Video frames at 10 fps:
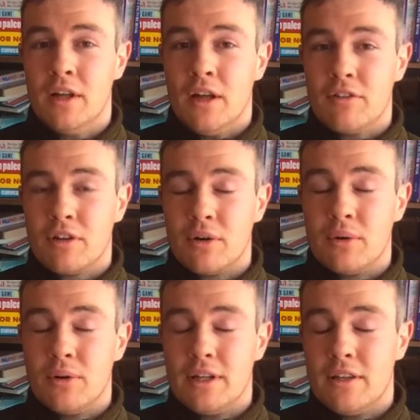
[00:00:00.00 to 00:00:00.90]

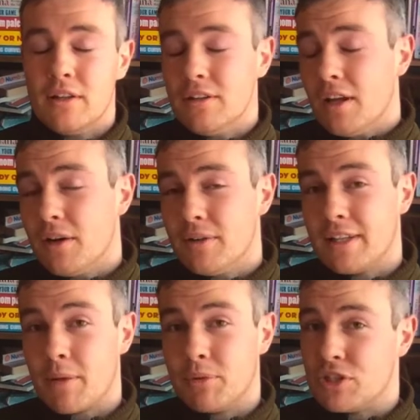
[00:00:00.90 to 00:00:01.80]
So not only
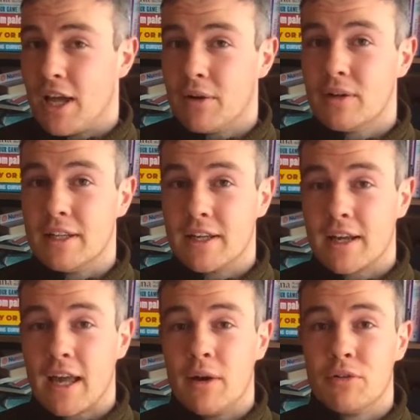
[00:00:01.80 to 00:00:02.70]
that, but generally
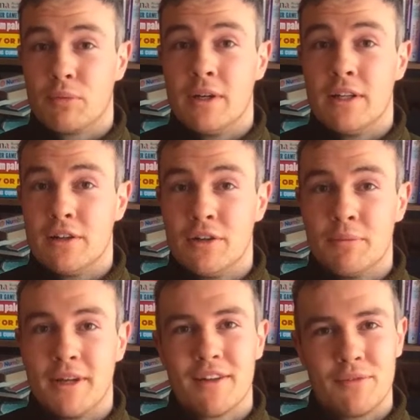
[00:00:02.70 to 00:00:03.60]
cacao is really good
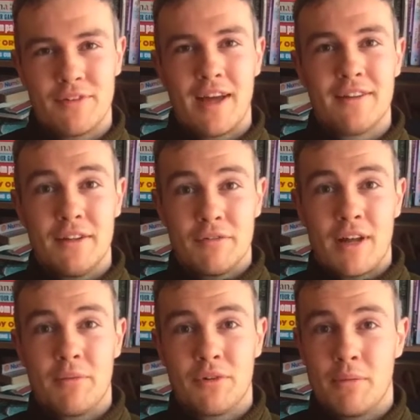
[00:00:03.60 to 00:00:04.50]
because of its
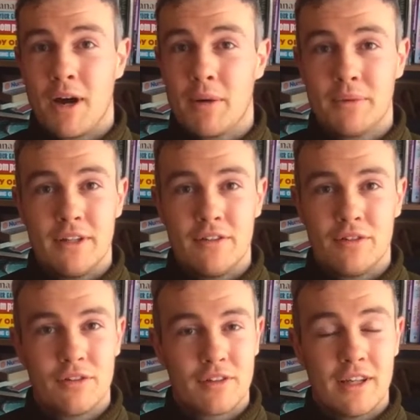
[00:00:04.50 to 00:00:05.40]
anti-inflammatory properties,
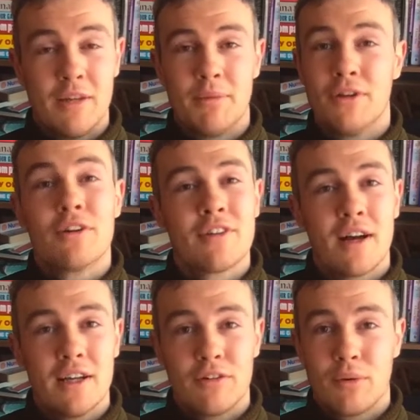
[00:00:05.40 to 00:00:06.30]
just to keep in your
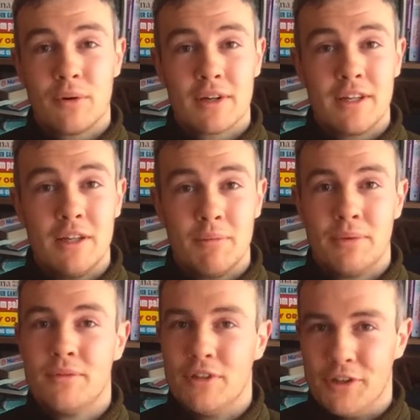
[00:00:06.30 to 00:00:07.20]
diet or keep
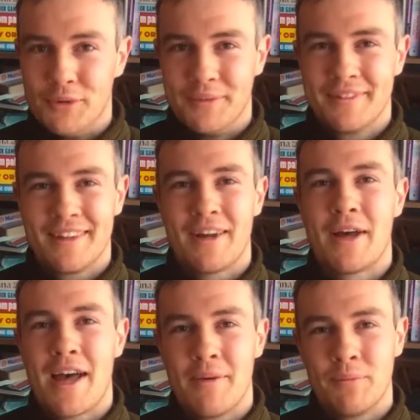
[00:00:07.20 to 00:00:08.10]
you
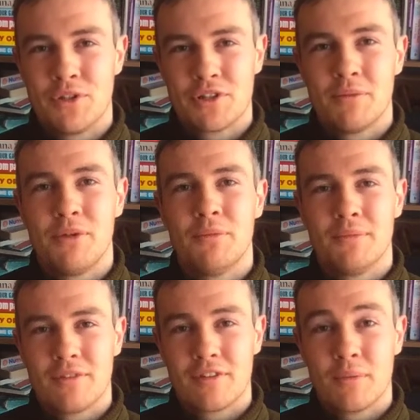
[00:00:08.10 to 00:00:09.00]
with your
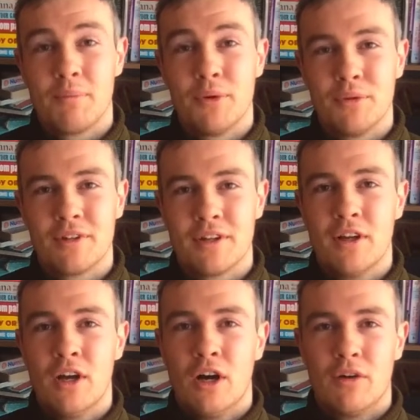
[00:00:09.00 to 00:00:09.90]
immune system boosted
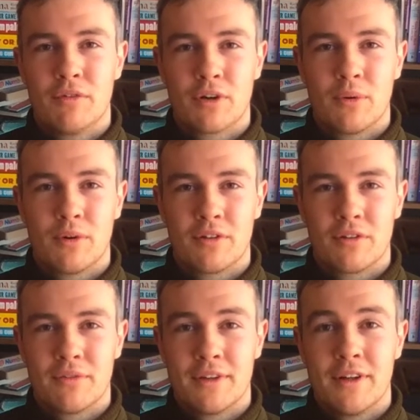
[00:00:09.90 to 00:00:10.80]
over the course
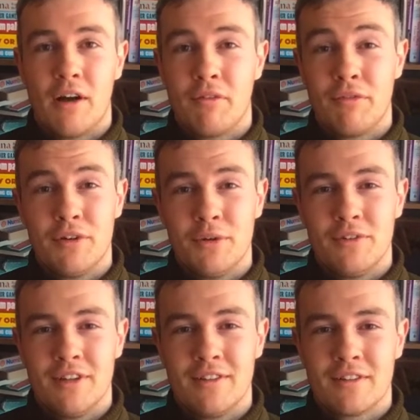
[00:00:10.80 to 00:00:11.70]
of a flu
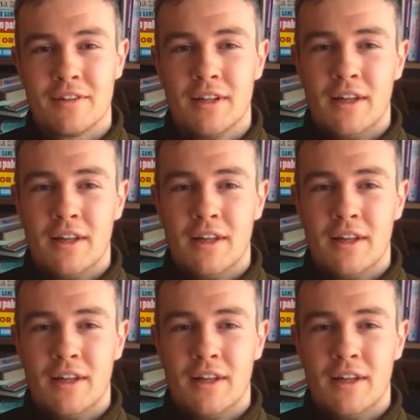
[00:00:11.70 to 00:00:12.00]
season.